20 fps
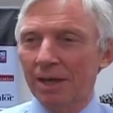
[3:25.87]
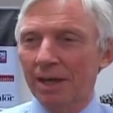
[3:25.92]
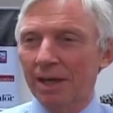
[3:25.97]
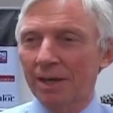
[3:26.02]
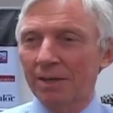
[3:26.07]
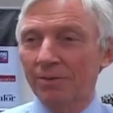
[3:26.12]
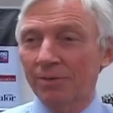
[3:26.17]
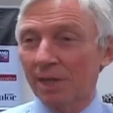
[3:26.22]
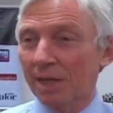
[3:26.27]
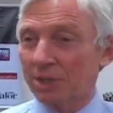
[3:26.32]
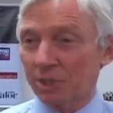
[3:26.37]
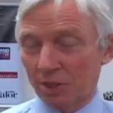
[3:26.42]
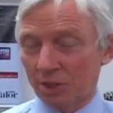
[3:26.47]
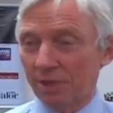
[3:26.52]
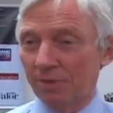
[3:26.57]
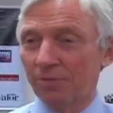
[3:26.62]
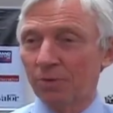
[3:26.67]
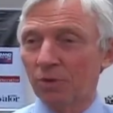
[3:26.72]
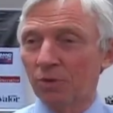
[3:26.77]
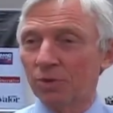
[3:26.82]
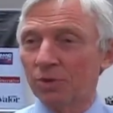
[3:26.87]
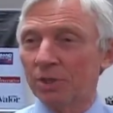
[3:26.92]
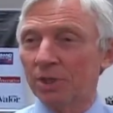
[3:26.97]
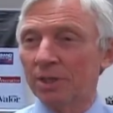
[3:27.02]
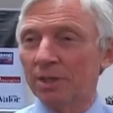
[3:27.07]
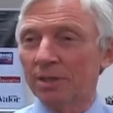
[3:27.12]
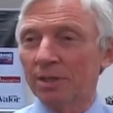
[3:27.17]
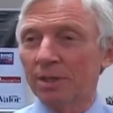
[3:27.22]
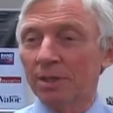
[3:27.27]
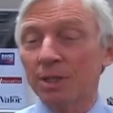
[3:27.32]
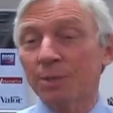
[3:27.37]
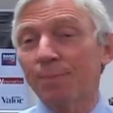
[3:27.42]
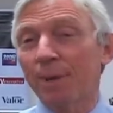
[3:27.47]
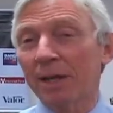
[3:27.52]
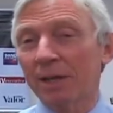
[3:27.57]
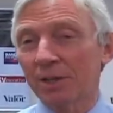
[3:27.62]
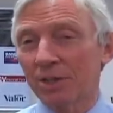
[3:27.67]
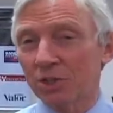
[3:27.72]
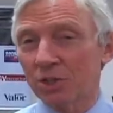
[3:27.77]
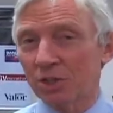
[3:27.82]
And that's a difficulty. As
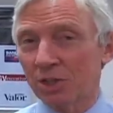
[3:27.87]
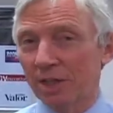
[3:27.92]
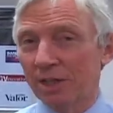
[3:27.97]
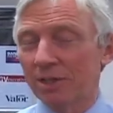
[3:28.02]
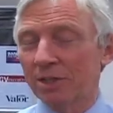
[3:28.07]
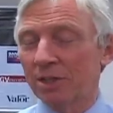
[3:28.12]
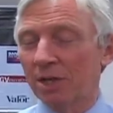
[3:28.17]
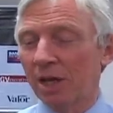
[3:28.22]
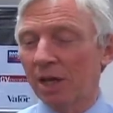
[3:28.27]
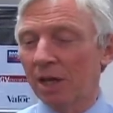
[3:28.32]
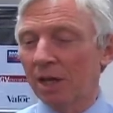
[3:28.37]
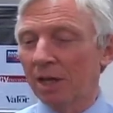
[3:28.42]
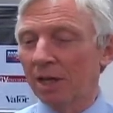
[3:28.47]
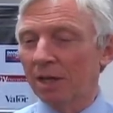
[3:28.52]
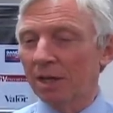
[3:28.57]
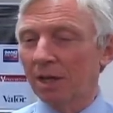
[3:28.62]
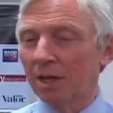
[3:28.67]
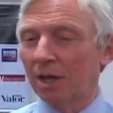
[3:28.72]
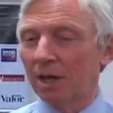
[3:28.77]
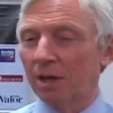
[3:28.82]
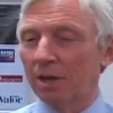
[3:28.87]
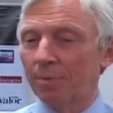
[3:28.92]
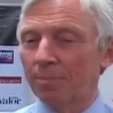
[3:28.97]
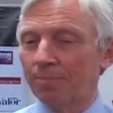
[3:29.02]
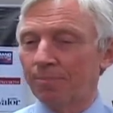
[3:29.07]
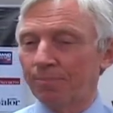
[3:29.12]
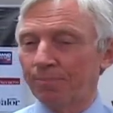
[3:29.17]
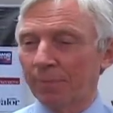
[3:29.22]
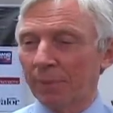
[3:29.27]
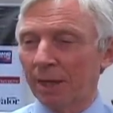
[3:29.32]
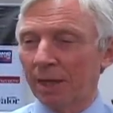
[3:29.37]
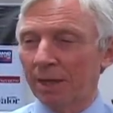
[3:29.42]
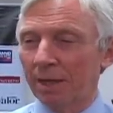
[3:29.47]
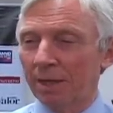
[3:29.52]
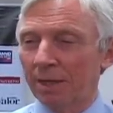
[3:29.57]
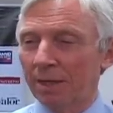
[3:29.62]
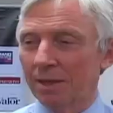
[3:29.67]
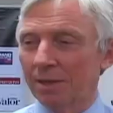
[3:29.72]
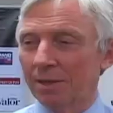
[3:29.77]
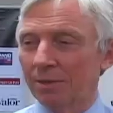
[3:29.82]
Magnus said, um,
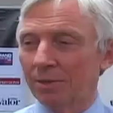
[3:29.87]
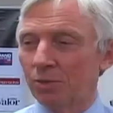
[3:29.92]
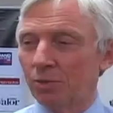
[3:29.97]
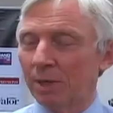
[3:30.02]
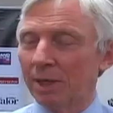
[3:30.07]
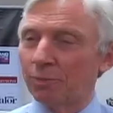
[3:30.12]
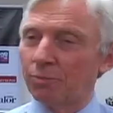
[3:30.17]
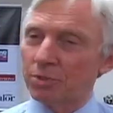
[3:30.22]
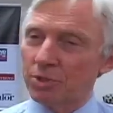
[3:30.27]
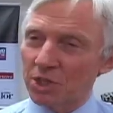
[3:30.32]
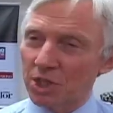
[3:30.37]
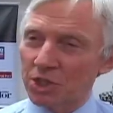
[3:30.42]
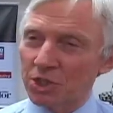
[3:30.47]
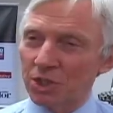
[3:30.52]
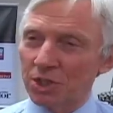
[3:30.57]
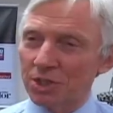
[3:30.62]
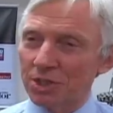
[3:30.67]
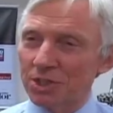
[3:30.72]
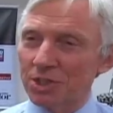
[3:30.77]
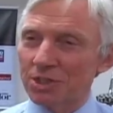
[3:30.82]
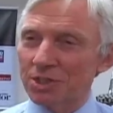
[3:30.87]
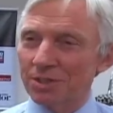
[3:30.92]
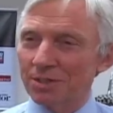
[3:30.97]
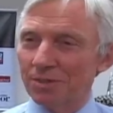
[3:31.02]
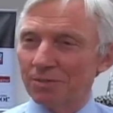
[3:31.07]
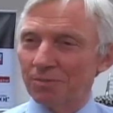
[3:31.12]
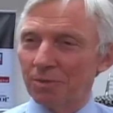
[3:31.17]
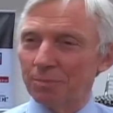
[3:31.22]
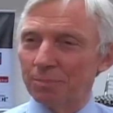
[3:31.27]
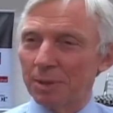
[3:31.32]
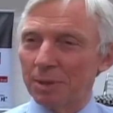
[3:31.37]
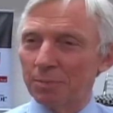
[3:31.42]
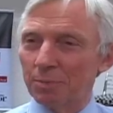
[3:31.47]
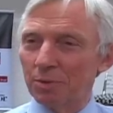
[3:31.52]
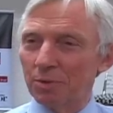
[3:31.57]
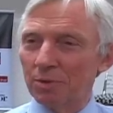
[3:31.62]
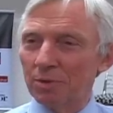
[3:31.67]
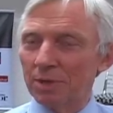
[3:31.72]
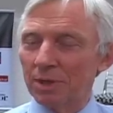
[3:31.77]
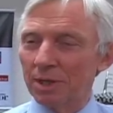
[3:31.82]
you get resistance from
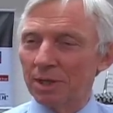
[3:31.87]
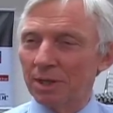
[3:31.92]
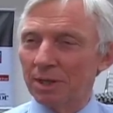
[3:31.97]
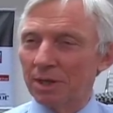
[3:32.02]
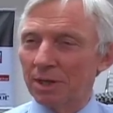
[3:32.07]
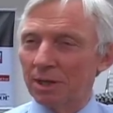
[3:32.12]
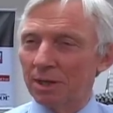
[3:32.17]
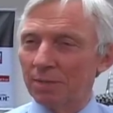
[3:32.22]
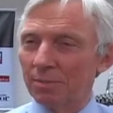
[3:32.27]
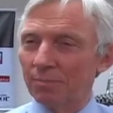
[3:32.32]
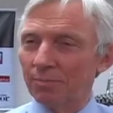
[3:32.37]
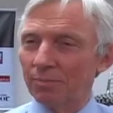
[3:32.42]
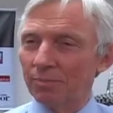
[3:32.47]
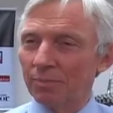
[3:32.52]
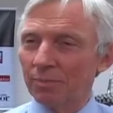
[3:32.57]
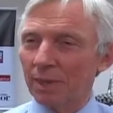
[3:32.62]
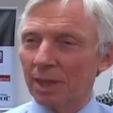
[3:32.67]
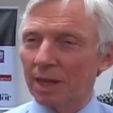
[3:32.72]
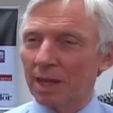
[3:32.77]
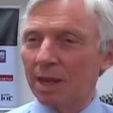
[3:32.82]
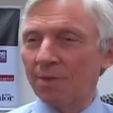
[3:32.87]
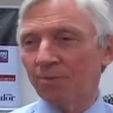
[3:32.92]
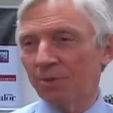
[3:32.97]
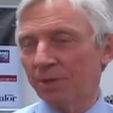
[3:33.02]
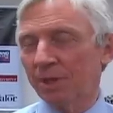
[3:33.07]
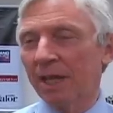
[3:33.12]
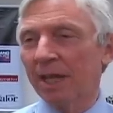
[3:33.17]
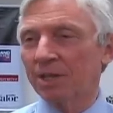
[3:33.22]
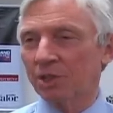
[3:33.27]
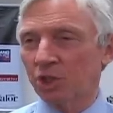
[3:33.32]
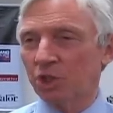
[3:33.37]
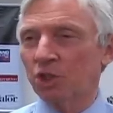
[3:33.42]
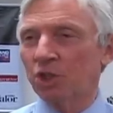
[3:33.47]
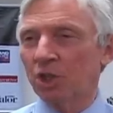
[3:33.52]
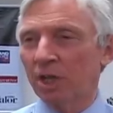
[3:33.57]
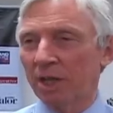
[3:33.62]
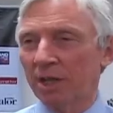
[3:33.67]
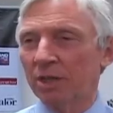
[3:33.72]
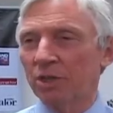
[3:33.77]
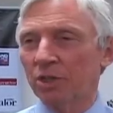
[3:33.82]
people. Um, everything has to
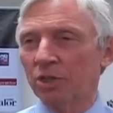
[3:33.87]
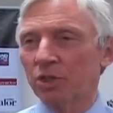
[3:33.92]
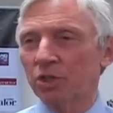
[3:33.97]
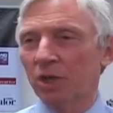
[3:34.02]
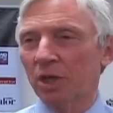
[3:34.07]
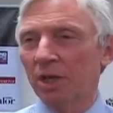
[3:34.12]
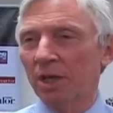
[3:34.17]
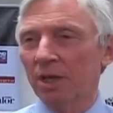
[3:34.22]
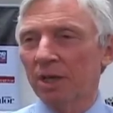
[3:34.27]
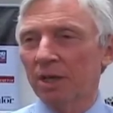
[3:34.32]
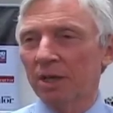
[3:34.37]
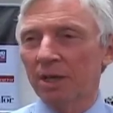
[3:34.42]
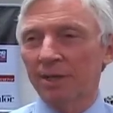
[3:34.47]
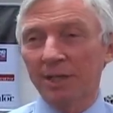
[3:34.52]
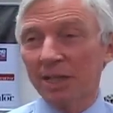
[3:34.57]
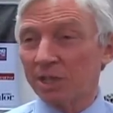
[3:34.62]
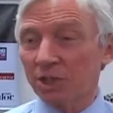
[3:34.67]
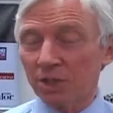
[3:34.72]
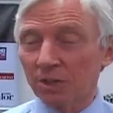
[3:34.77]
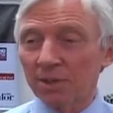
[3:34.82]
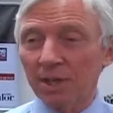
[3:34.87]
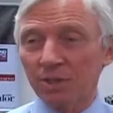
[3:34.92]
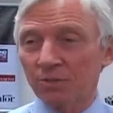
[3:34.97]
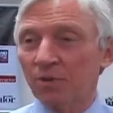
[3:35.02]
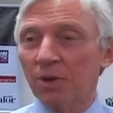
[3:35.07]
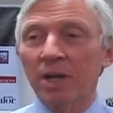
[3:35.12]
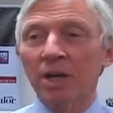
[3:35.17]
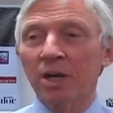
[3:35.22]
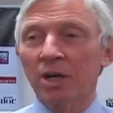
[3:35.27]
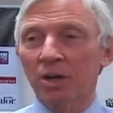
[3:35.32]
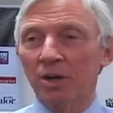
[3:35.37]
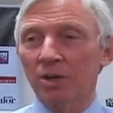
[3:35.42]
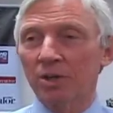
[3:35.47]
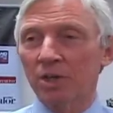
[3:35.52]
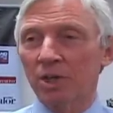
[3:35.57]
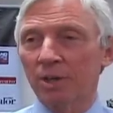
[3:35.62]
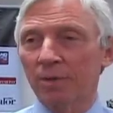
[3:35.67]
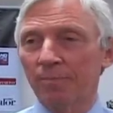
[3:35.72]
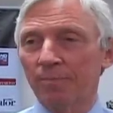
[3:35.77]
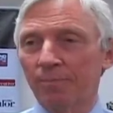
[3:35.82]
change. That's, that's very
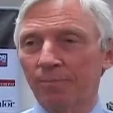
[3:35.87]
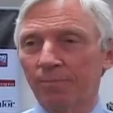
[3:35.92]
hard.